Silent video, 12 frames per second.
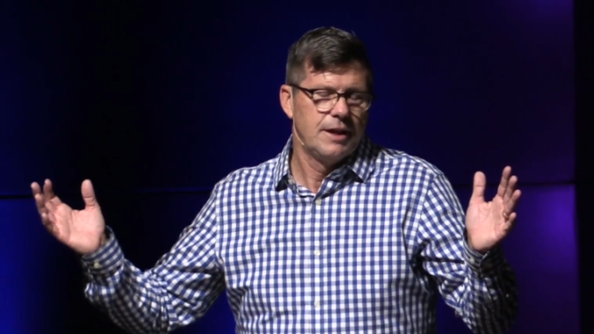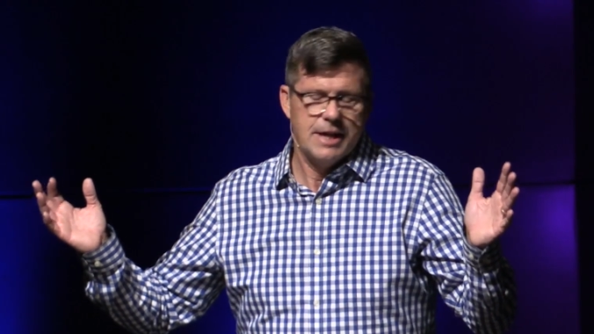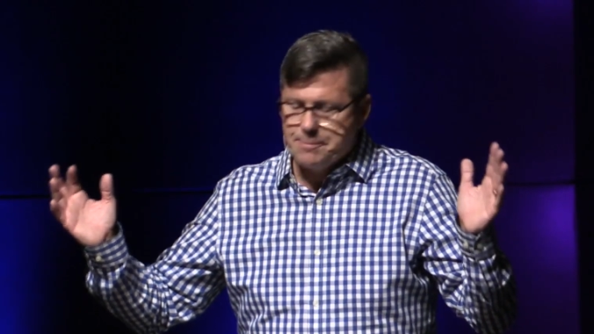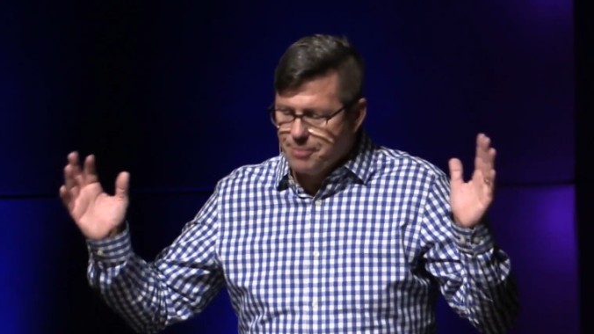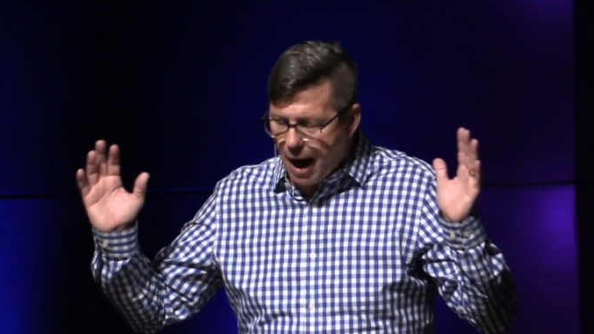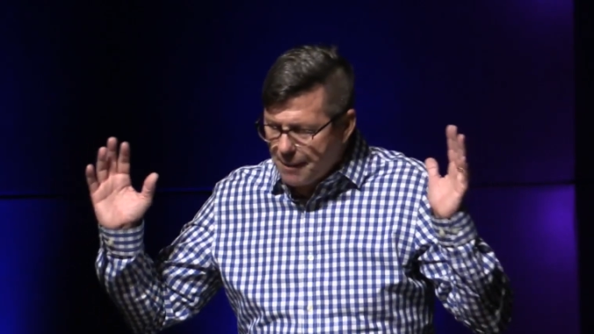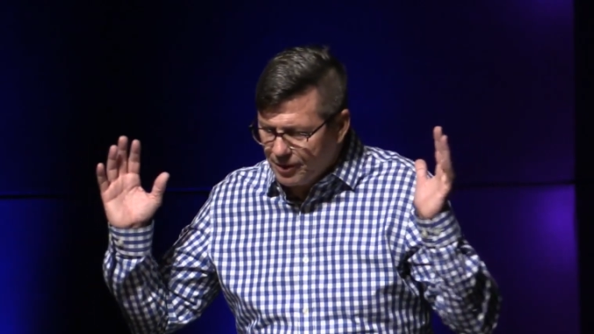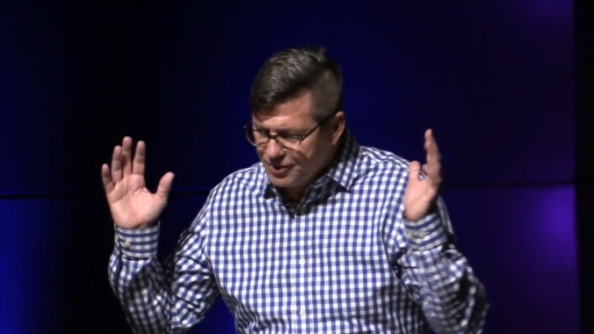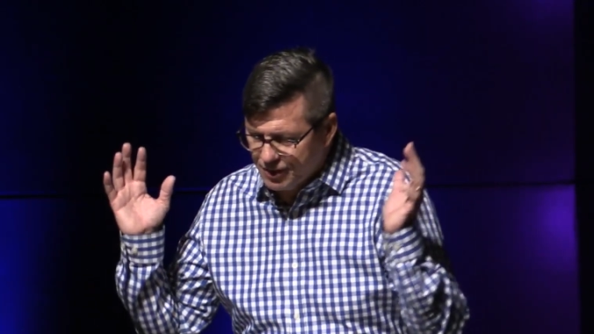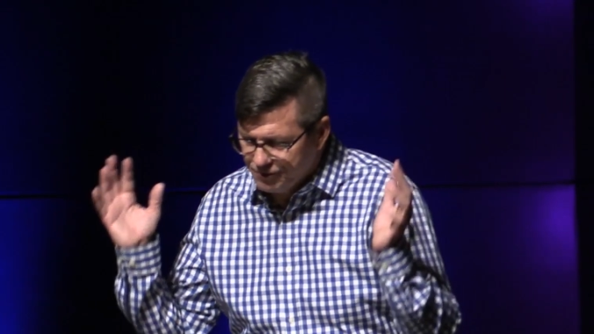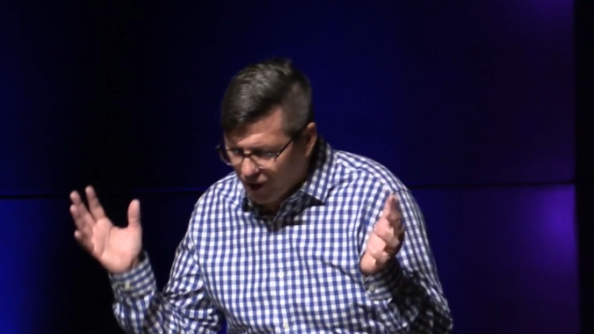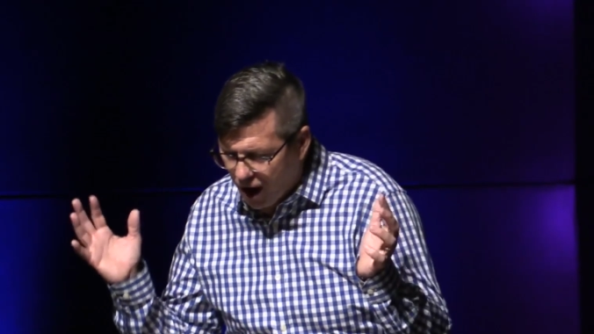He probably is
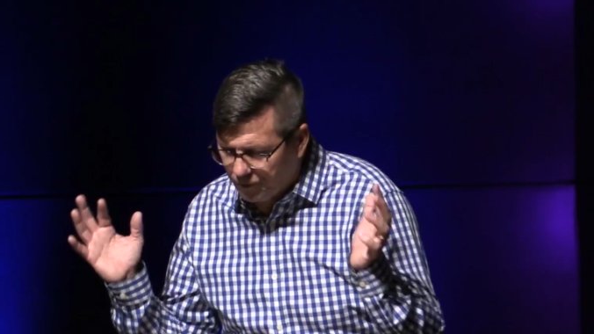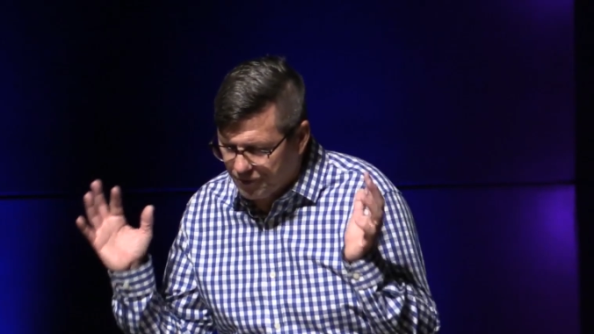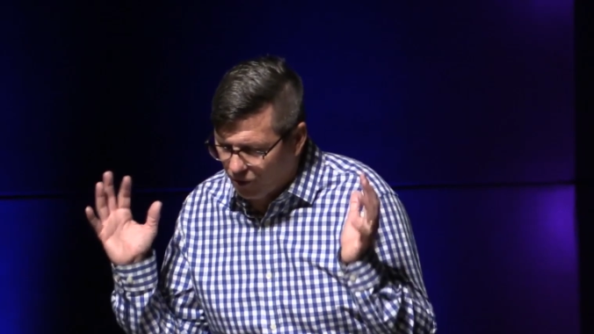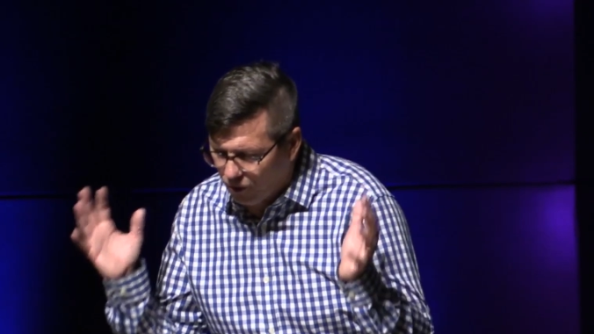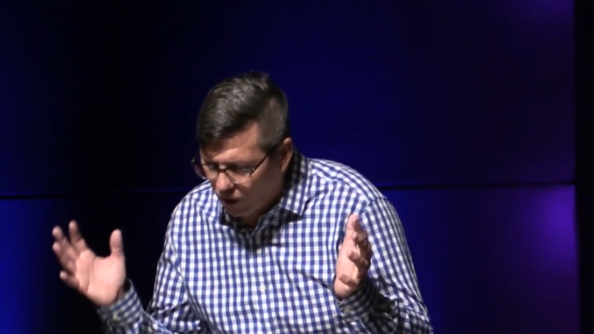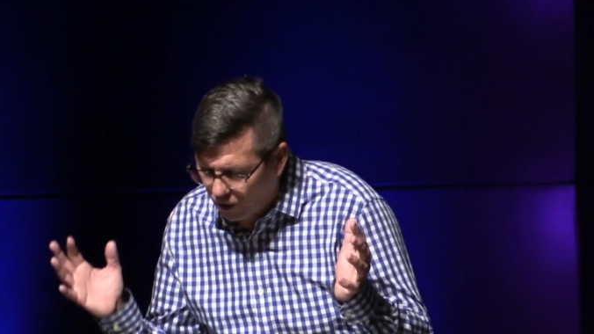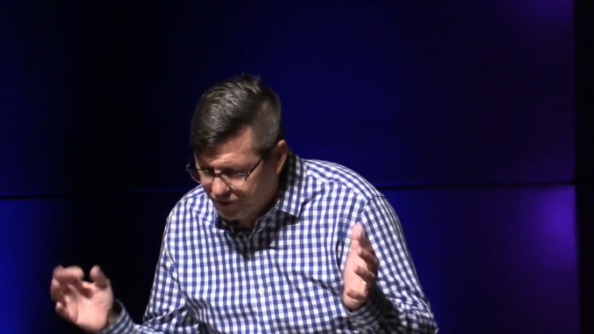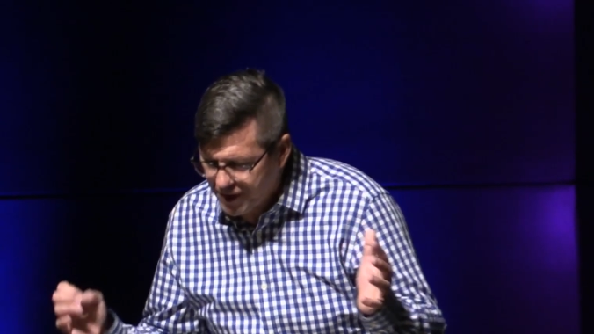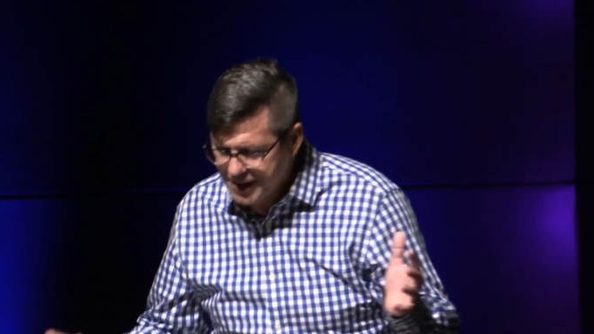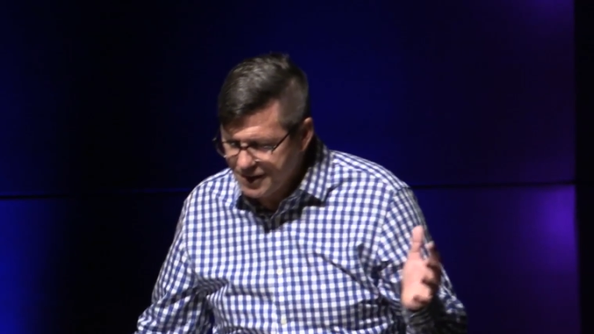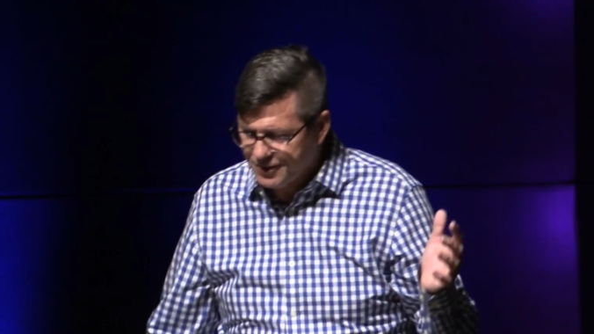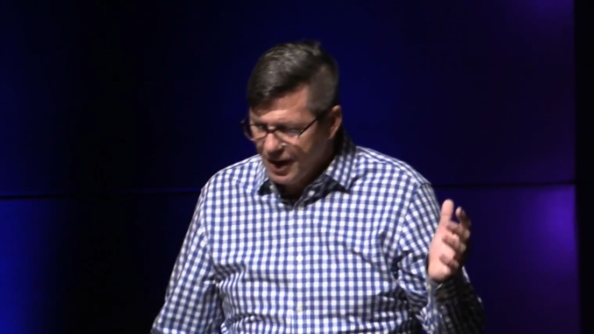involved with the whole
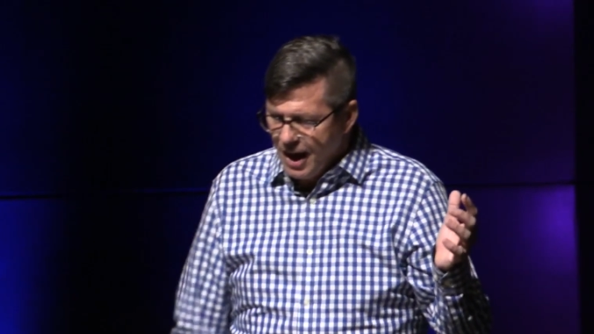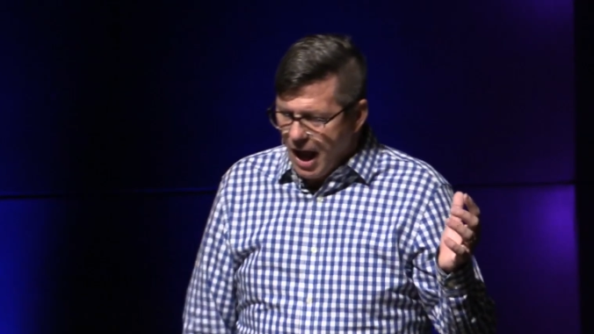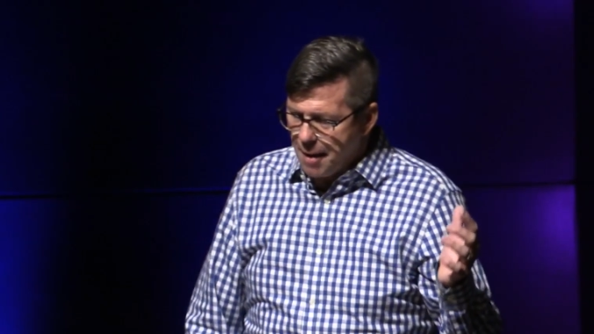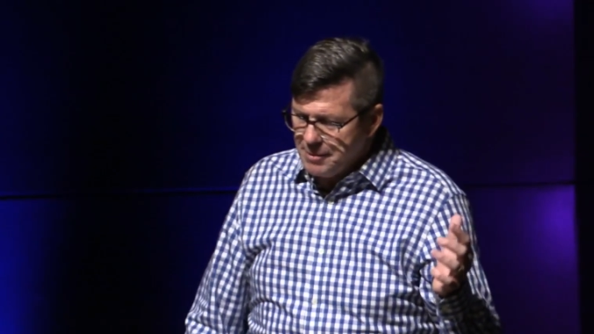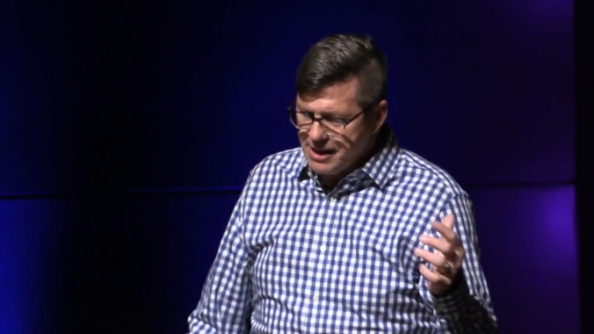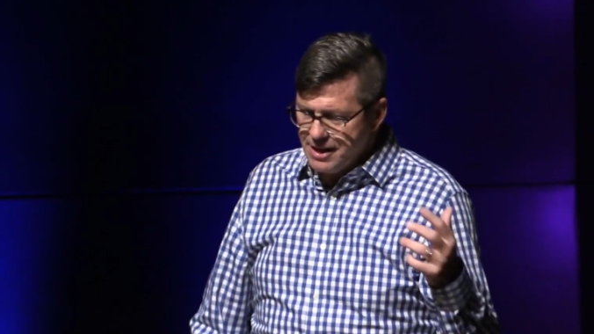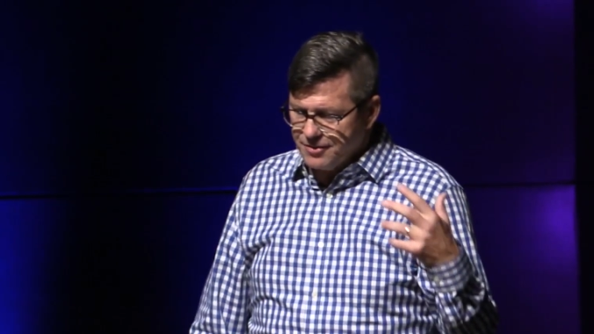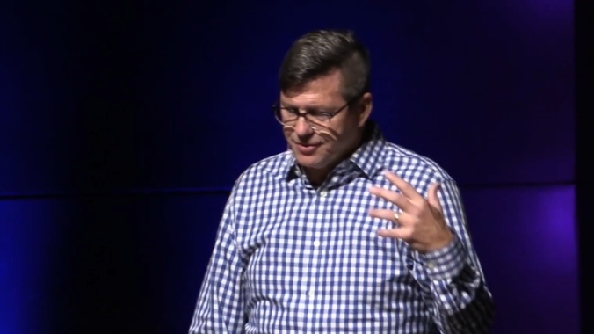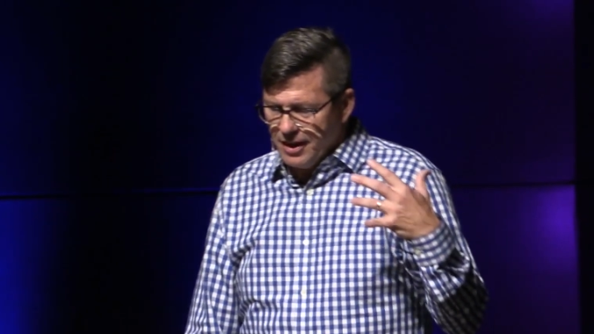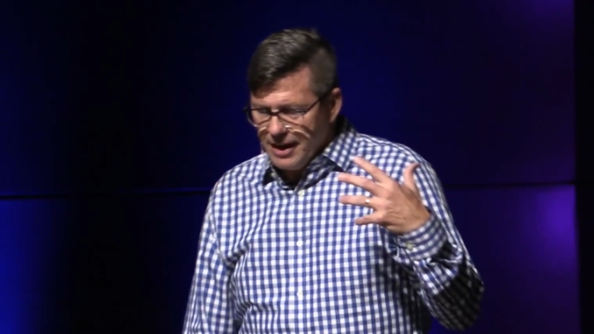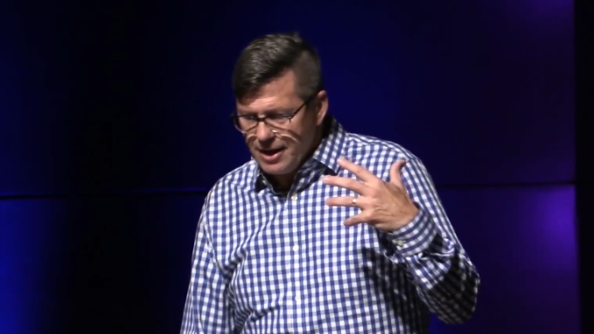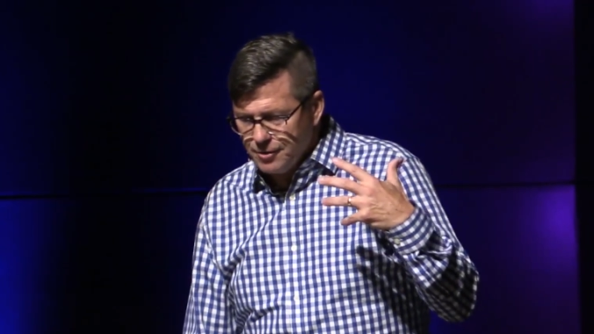thing. He's, I mean, he's,
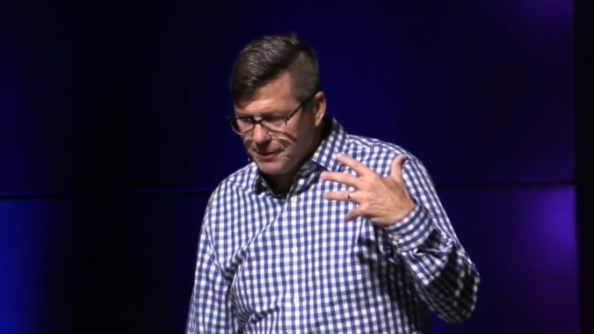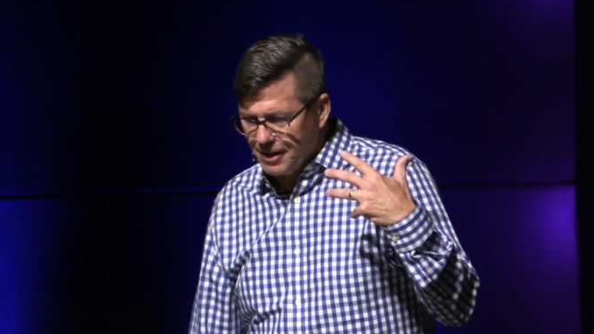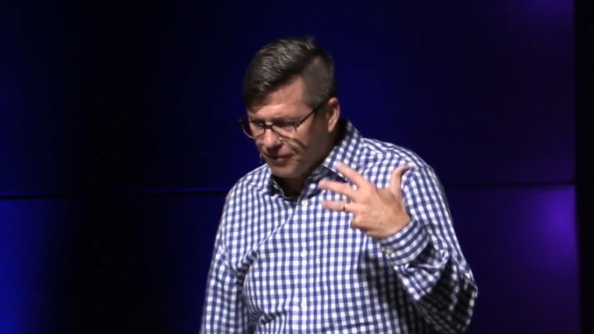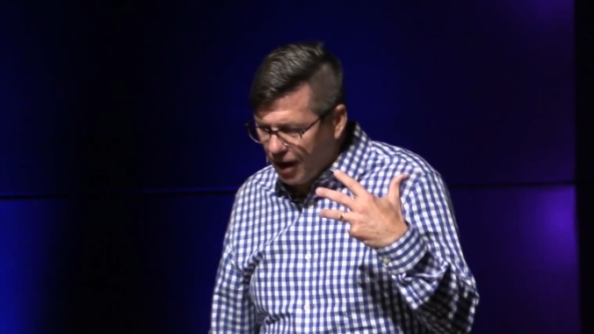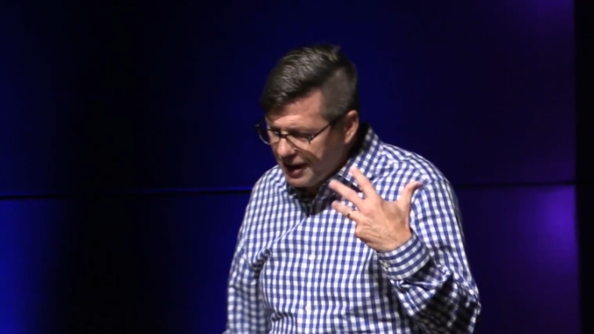he's been involved.